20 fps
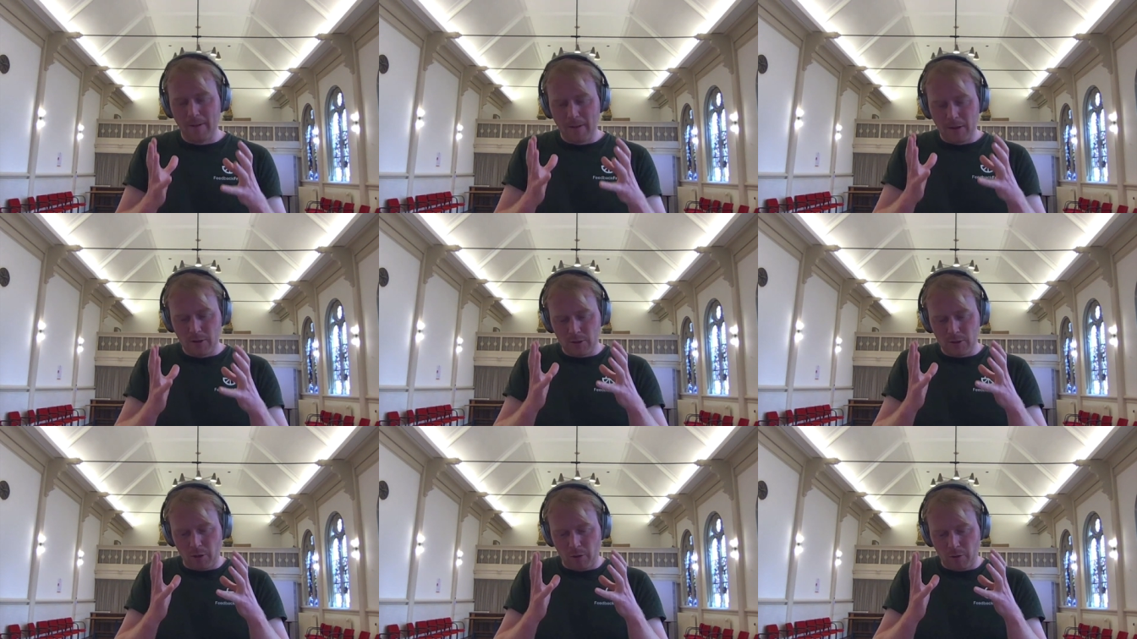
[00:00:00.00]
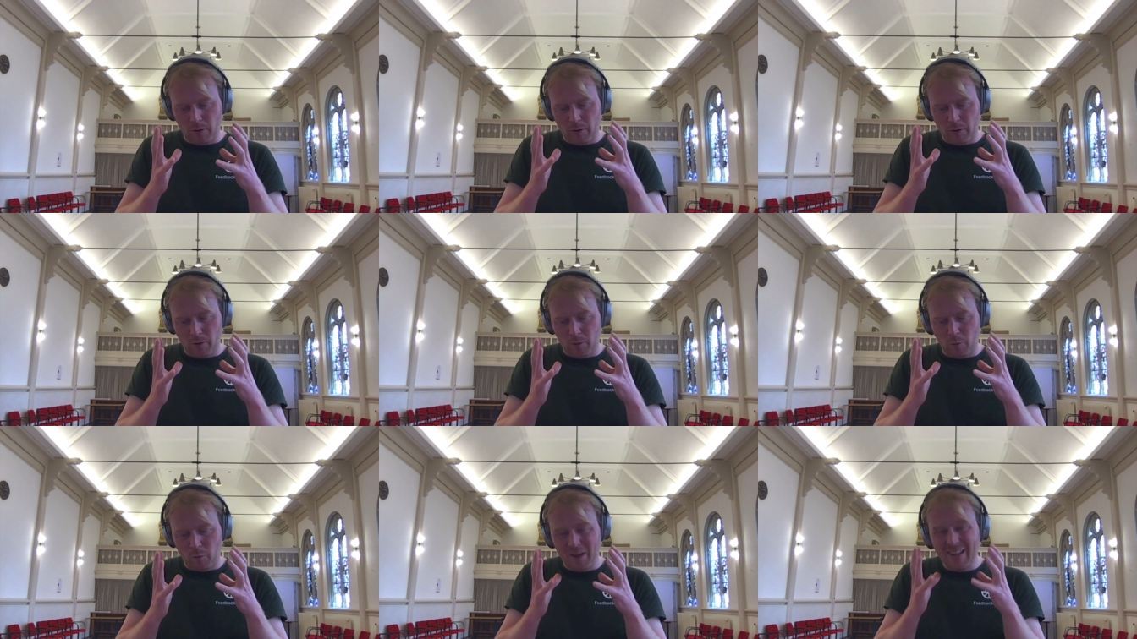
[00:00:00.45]
So
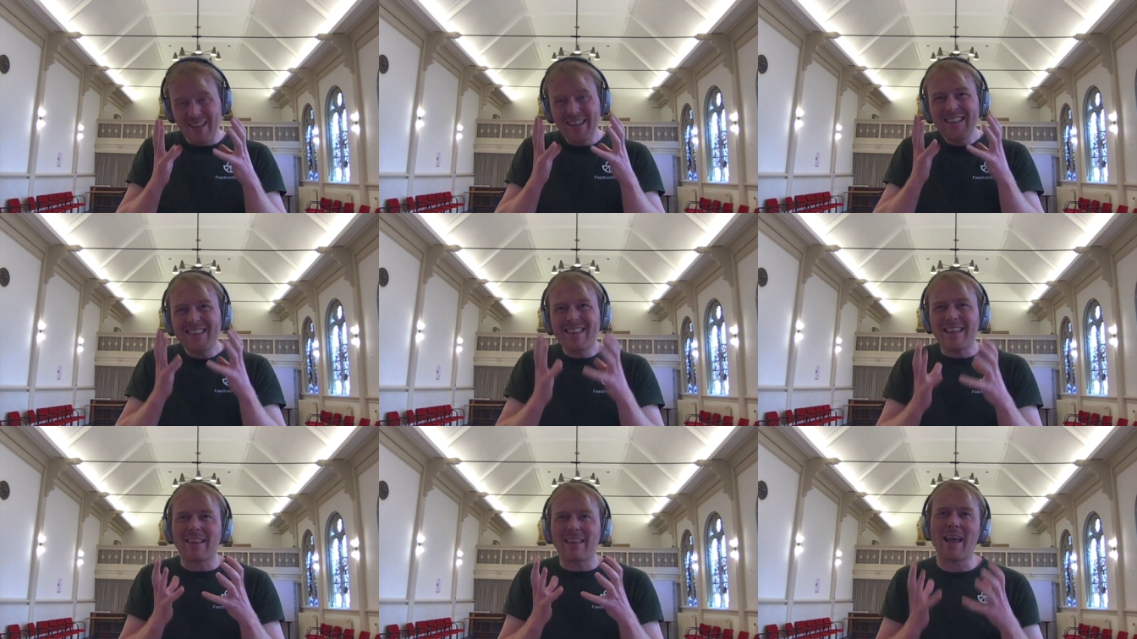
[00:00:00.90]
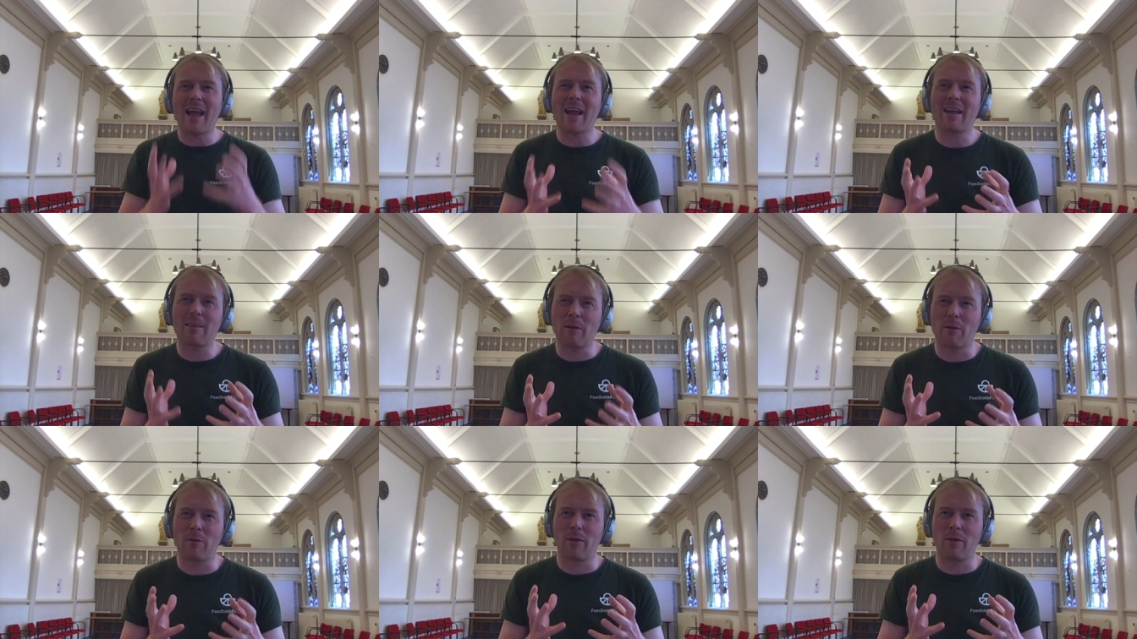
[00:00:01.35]
we need that
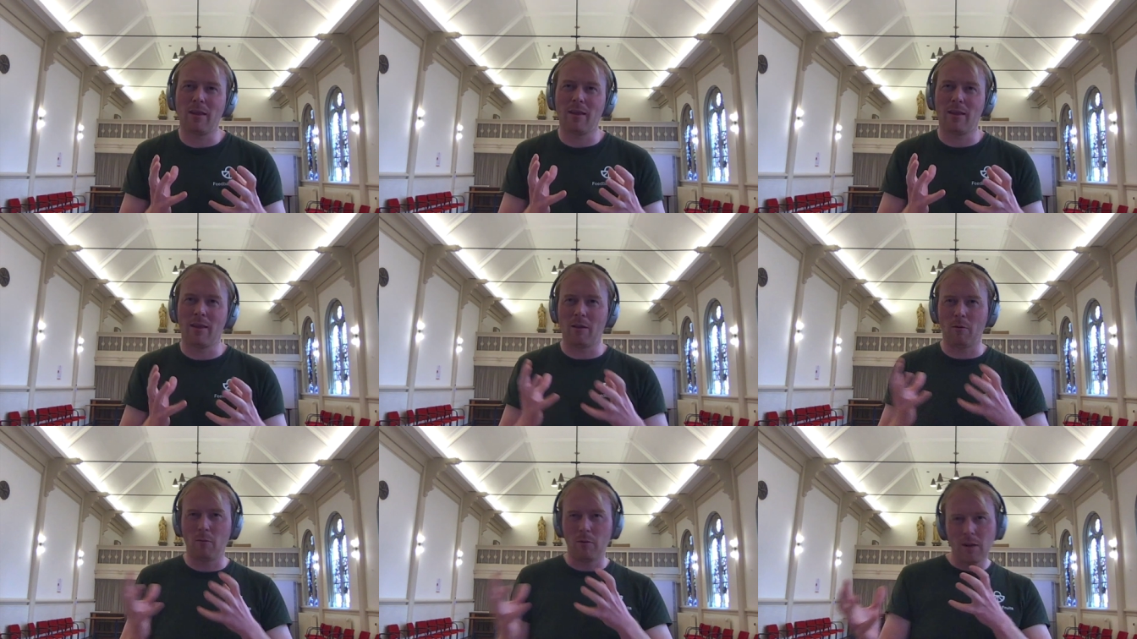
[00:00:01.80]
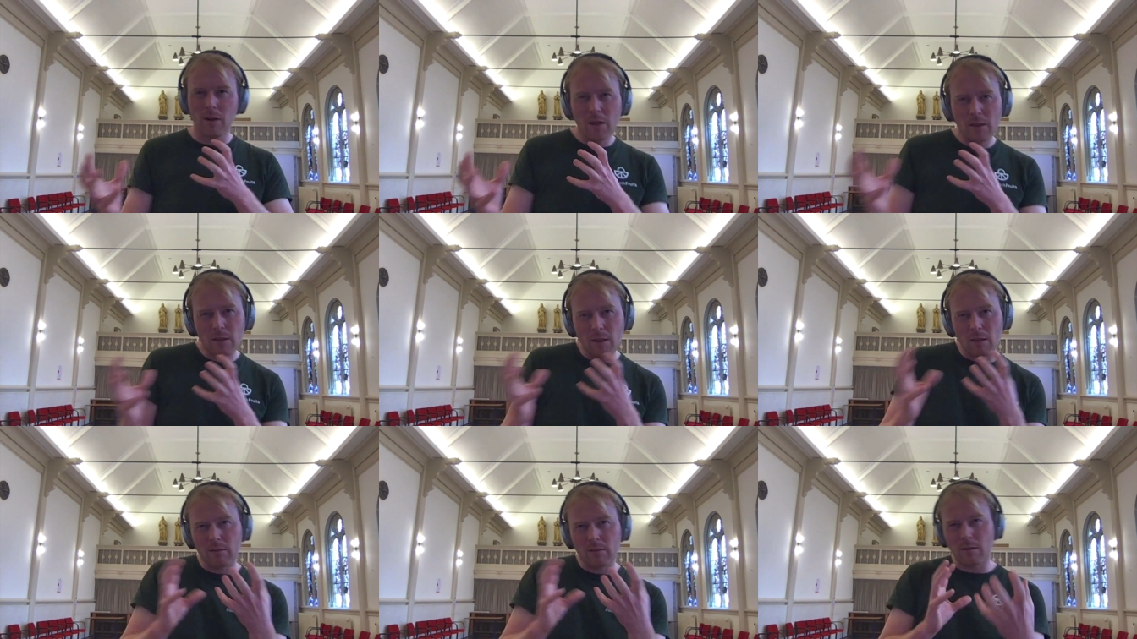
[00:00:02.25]
active thinking. We need
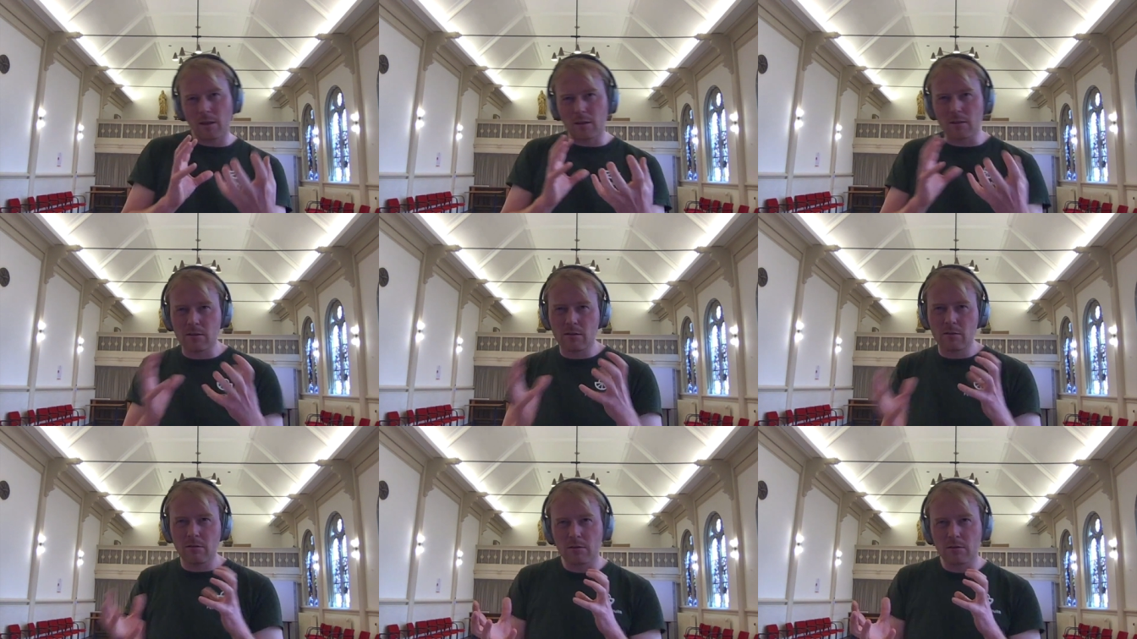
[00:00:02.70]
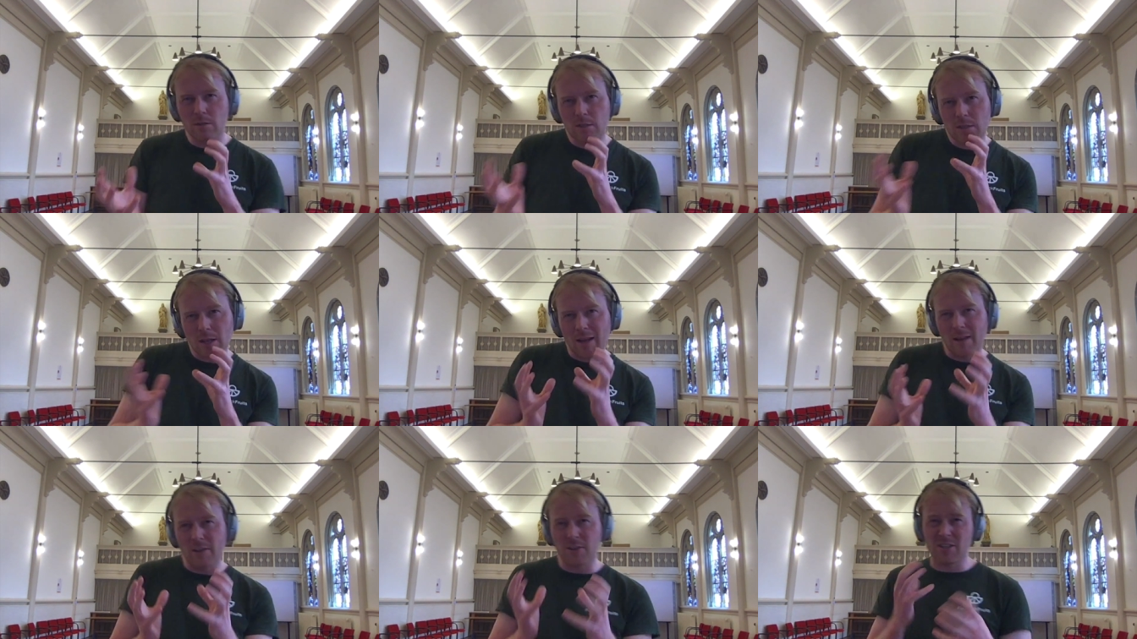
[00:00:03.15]
that students
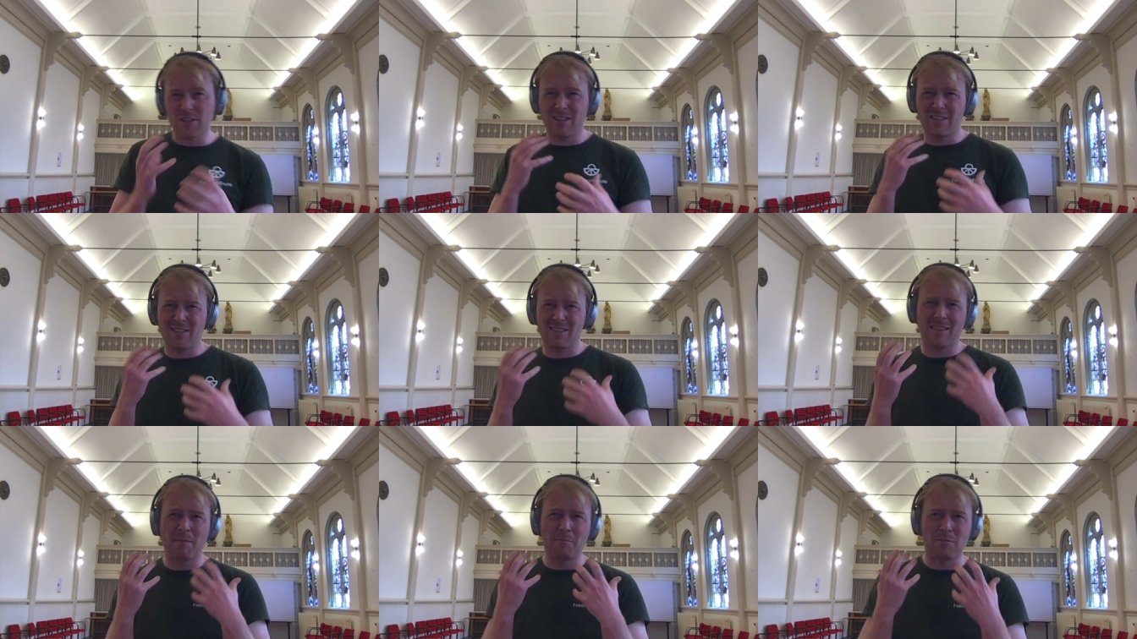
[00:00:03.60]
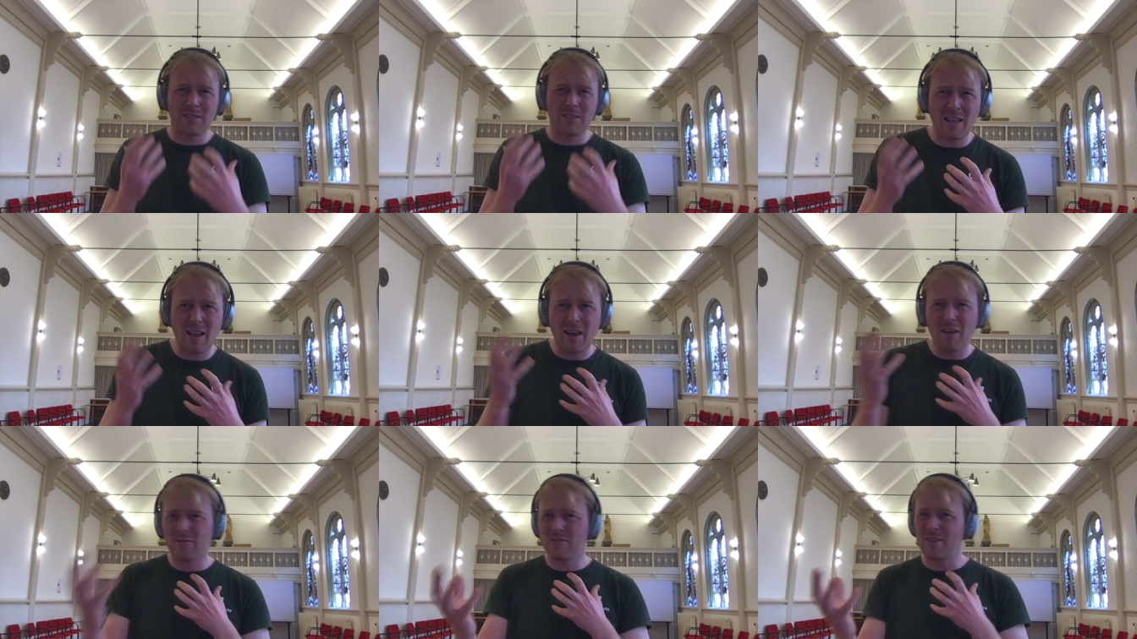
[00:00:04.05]
challenge
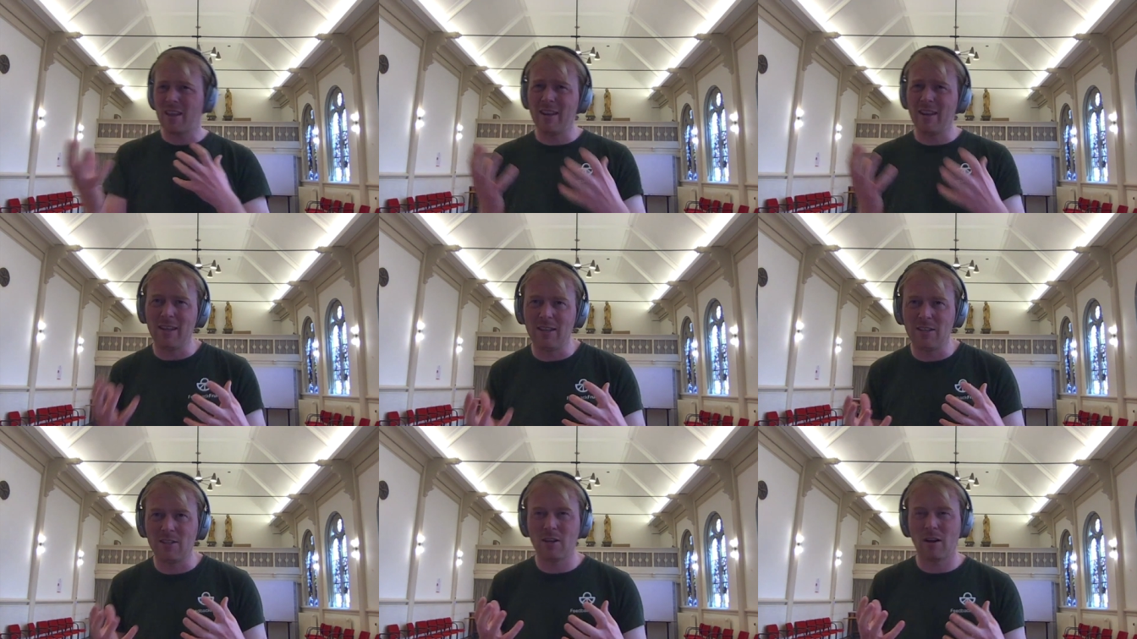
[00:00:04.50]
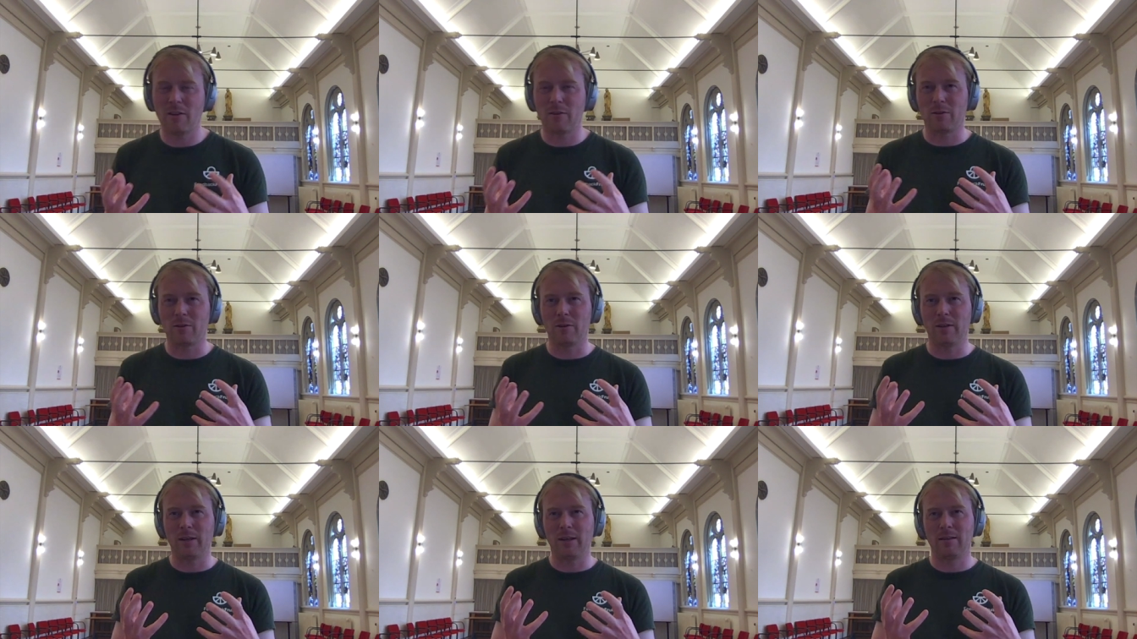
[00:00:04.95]
themselves and each other
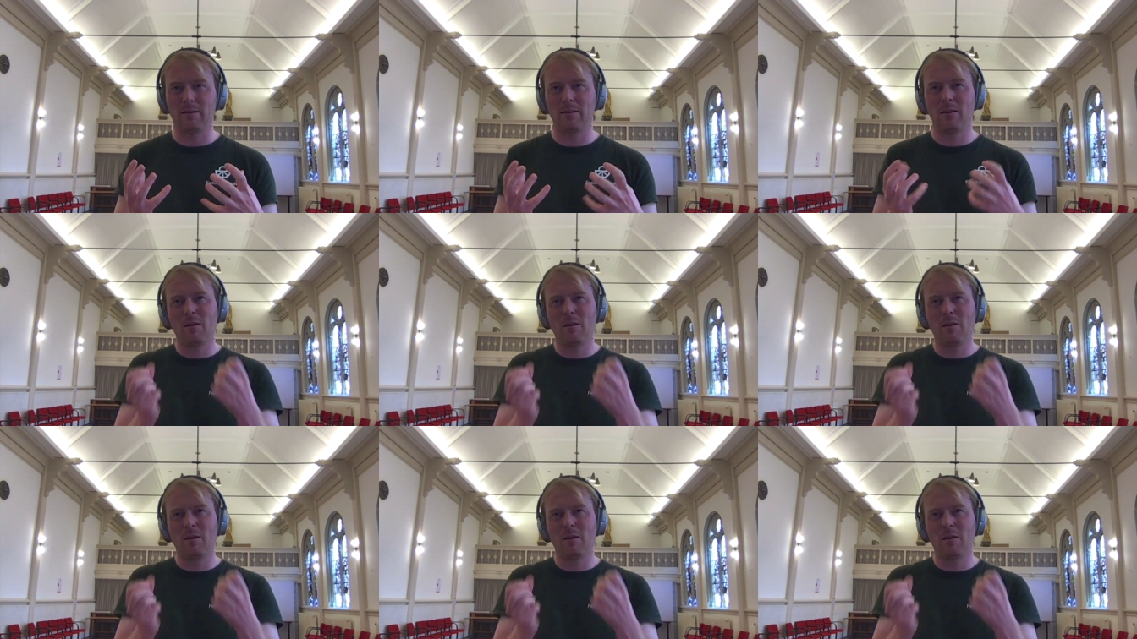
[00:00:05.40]
on it.